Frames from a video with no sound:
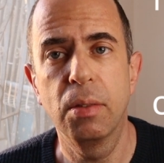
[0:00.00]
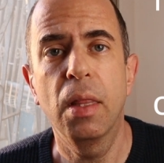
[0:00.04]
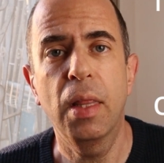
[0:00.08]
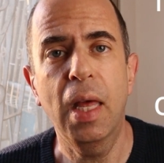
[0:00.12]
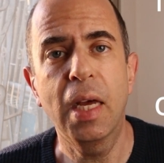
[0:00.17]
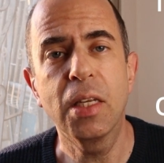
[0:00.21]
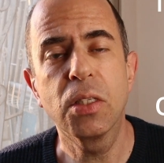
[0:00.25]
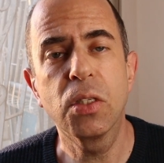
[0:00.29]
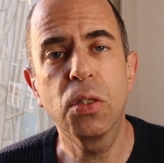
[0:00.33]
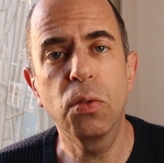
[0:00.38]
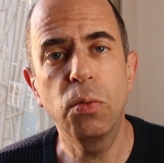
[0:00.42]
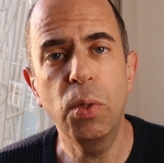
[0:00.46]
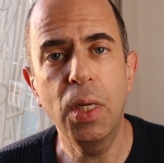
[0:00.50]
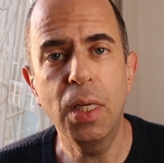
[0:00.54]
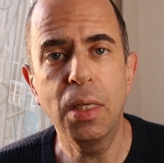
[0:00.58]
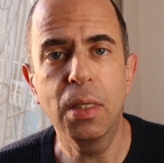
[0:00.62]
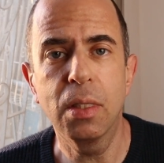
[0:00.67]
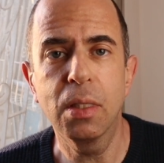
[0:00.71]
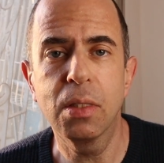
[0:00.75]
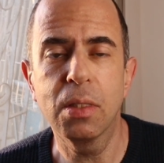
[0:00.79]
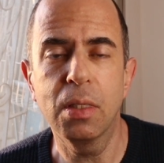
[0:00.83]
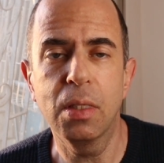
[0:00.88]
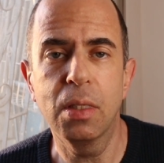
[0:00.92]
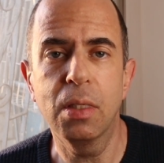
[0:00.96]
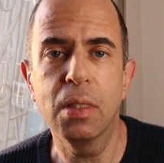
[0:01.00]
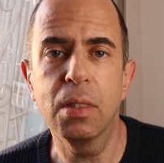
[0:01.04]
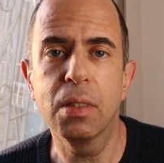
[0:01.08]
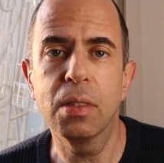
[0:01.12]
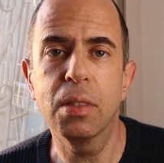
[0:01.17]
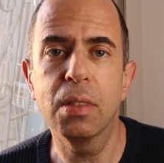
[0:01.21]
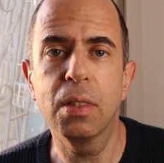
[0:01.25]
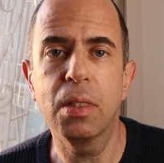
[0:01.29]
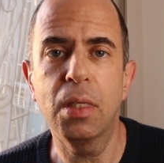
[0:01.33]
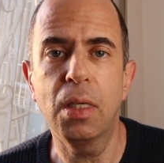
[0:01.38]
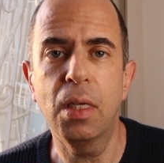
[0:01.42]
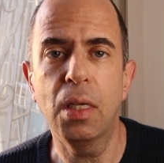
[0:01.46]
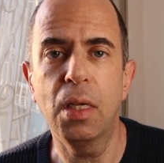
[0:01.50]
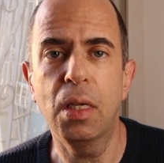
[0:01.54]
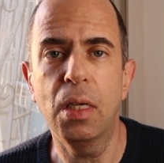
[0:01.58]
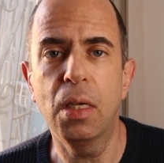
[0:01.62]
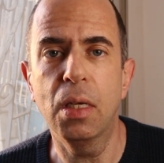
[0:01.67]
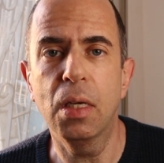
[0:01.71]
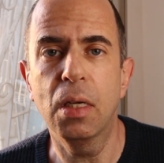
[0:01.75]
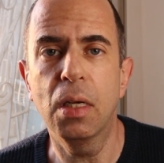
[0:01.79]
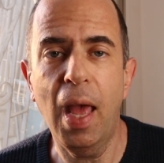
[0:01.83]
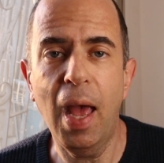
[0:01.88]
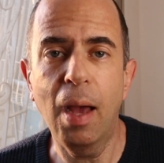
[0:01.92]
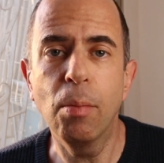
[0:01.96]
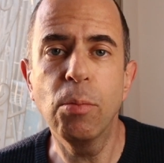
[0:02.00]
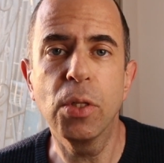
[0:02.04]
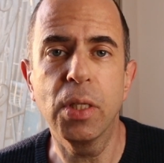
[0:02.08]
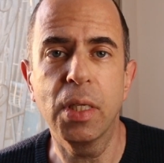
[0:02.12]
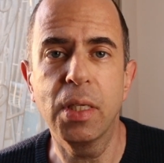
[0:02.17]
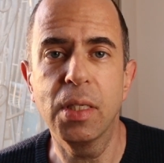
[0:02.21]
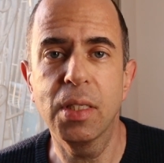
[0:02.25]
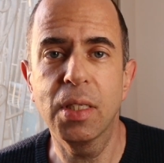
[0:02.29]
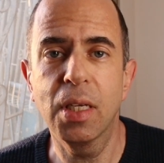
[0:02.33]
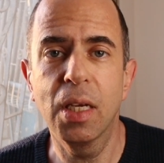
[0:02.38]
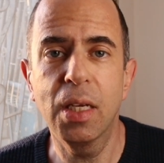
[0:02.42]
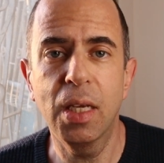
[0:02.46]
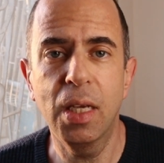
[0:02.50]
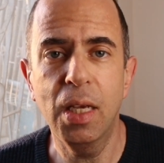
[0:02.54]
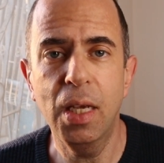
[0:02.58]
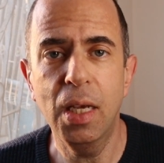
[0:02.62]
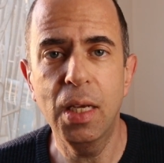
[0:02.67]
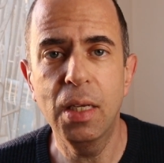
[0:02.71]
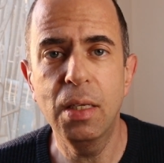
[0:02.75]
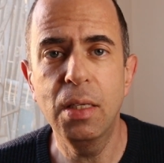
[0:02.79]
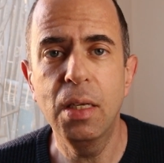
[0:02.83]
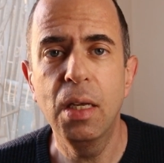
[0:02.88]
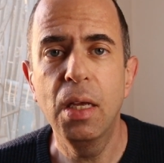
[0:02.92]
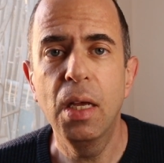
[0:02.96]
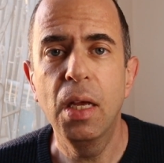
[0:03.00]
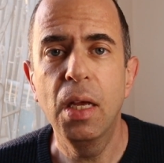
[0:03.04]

That sweetness is the amylase kicking in